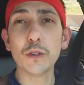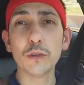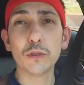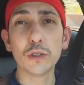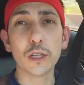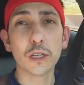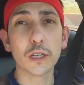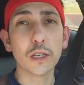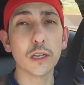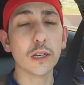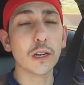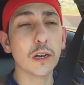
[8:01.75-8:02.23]

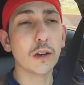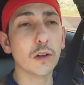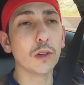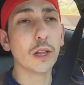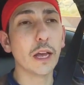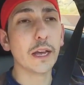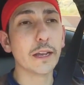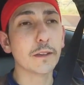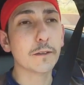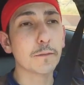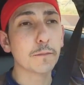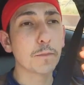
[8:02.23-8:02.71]
music, you know,
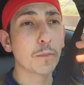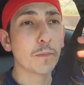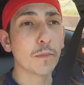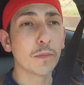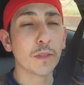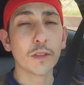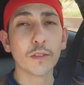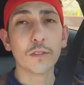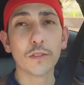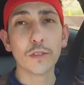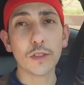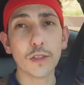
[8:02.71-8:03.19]
like
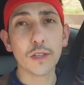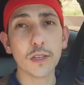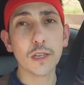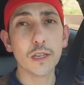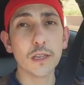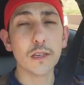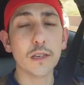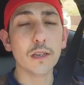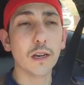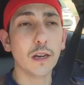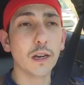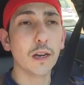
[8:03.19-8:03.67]

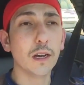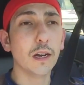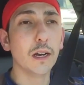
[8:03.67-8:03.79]
the